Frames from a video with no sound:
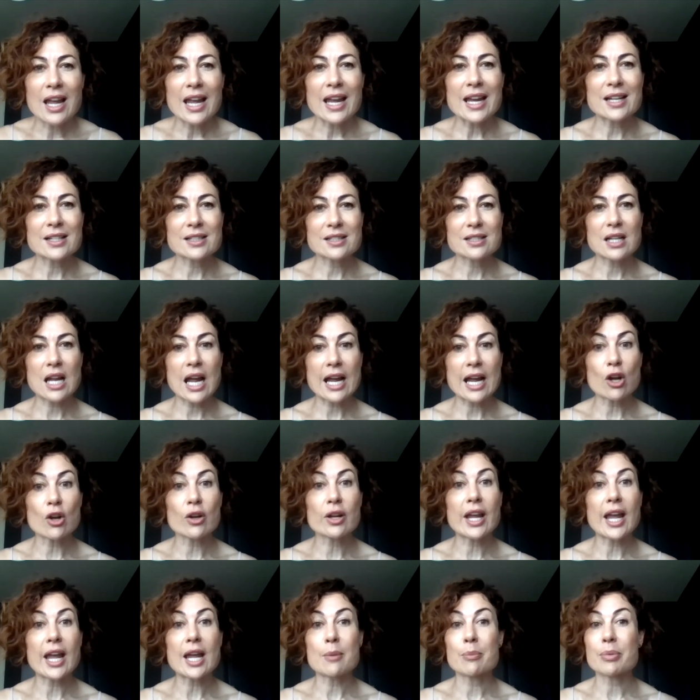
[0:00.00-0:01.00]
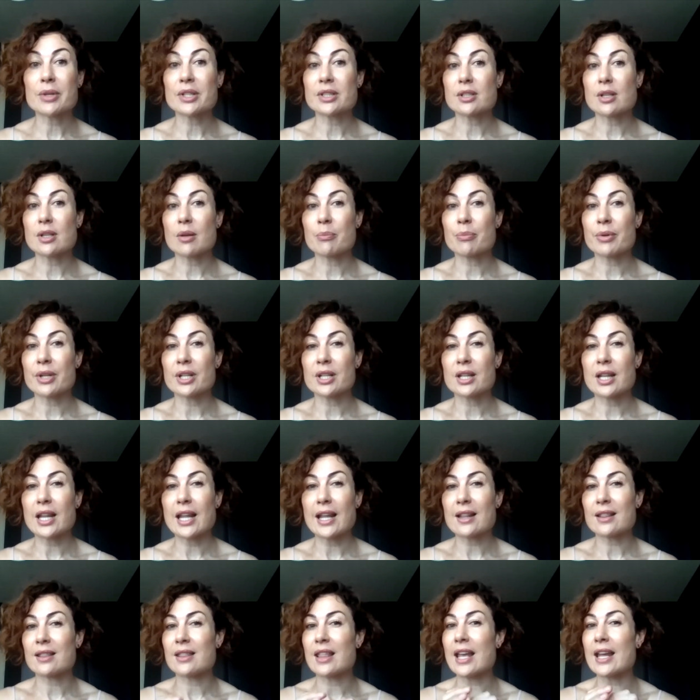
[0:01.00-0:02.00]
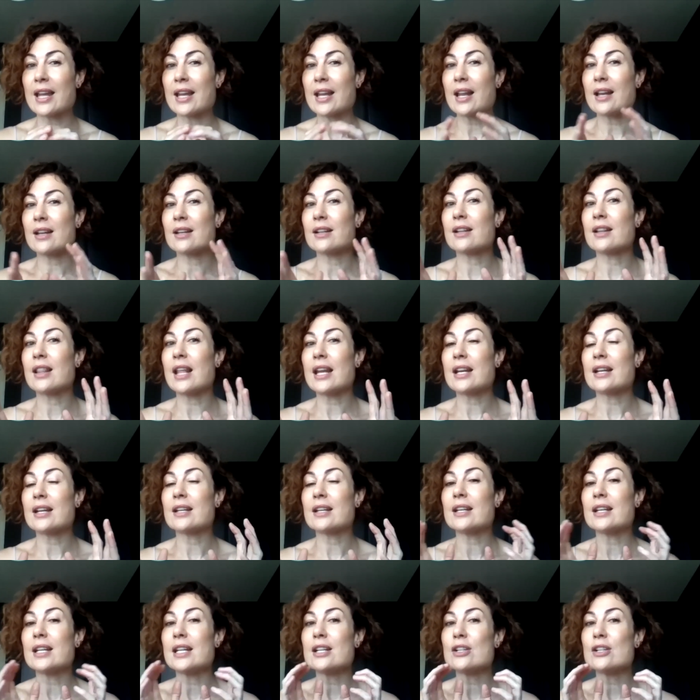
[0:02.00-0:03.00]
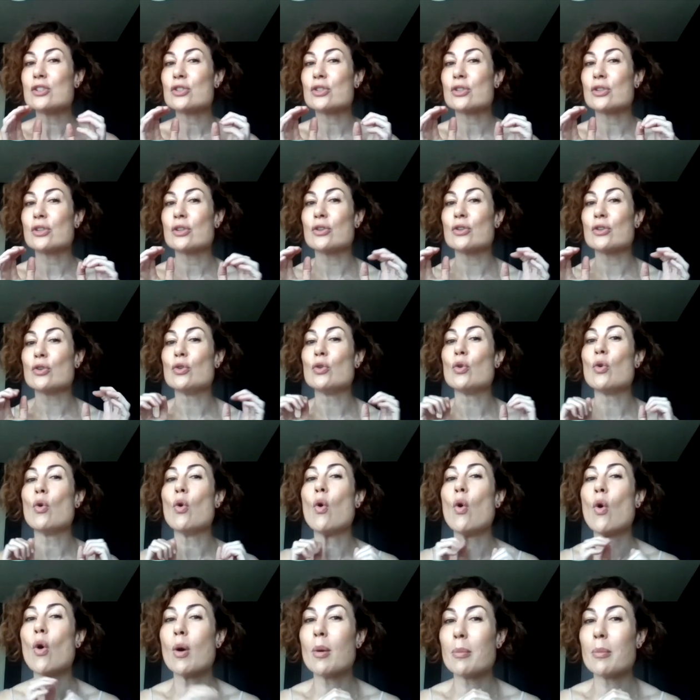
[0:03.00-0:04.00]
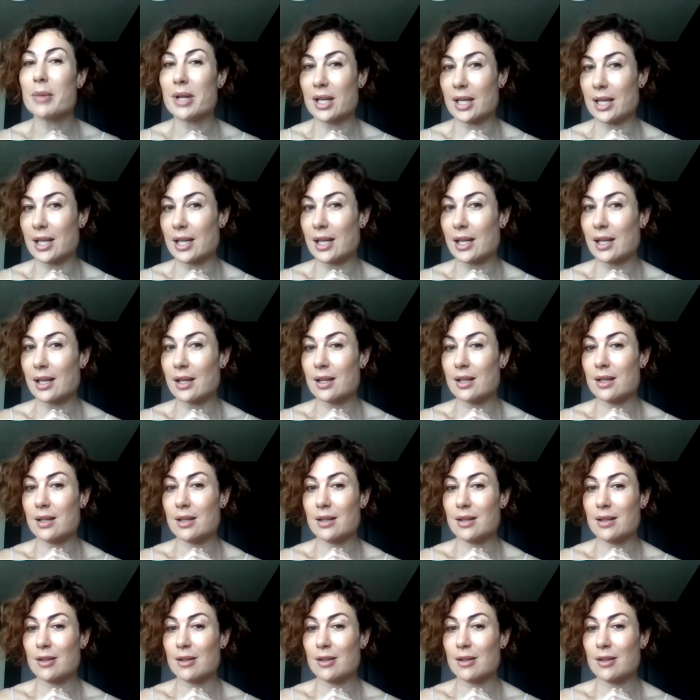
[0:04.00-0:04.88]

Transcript: it's like okay, but but they they need to normally